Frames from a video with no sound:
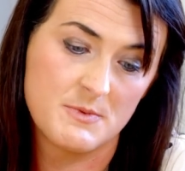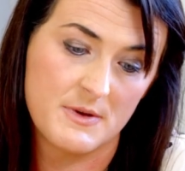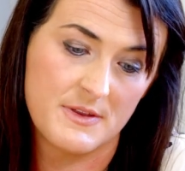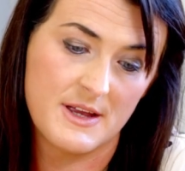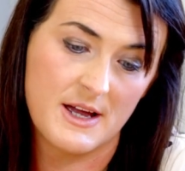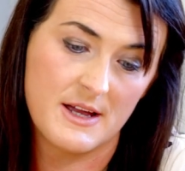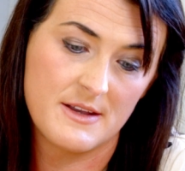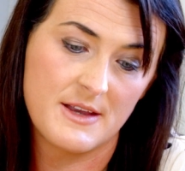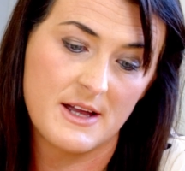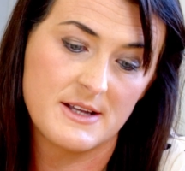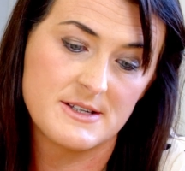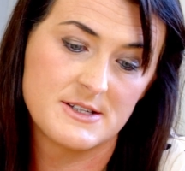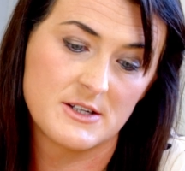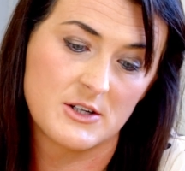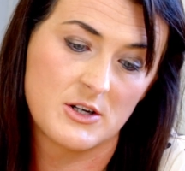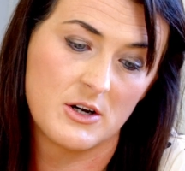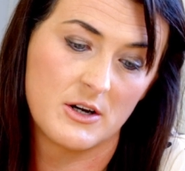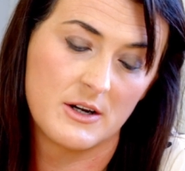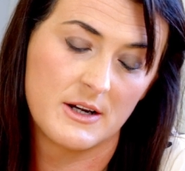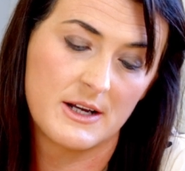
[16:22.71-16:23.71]
but that's the
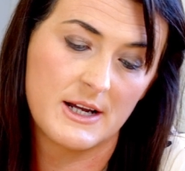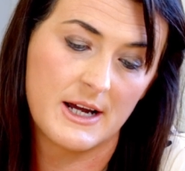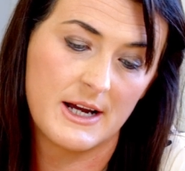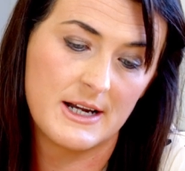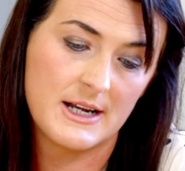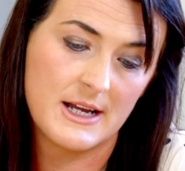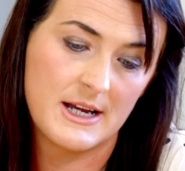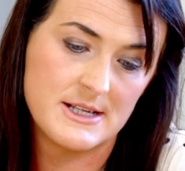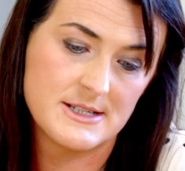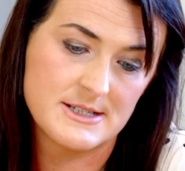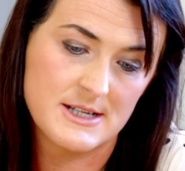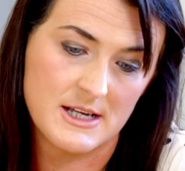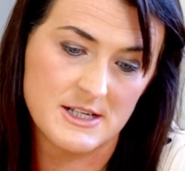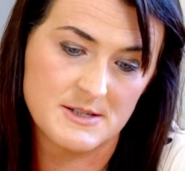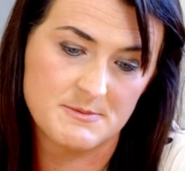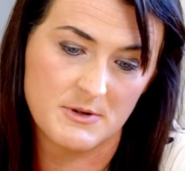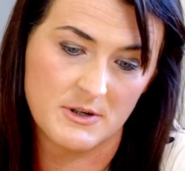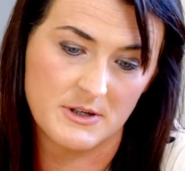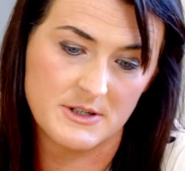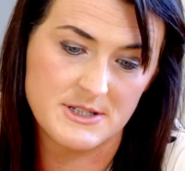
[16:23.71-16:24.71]
current guidelines
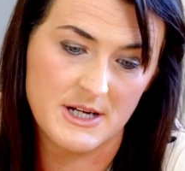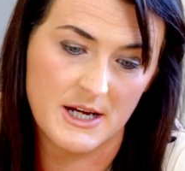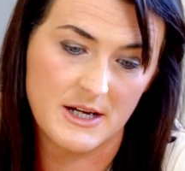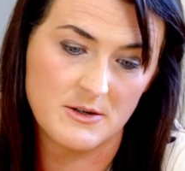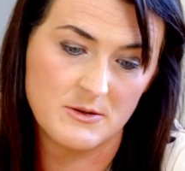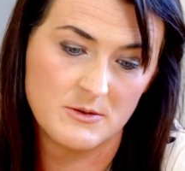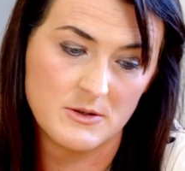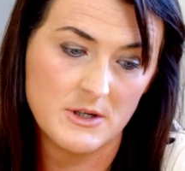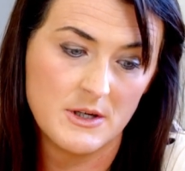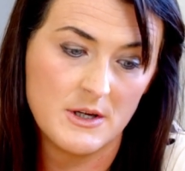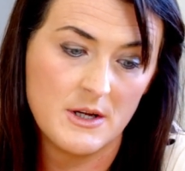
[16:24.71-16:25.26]
as per KDIGO.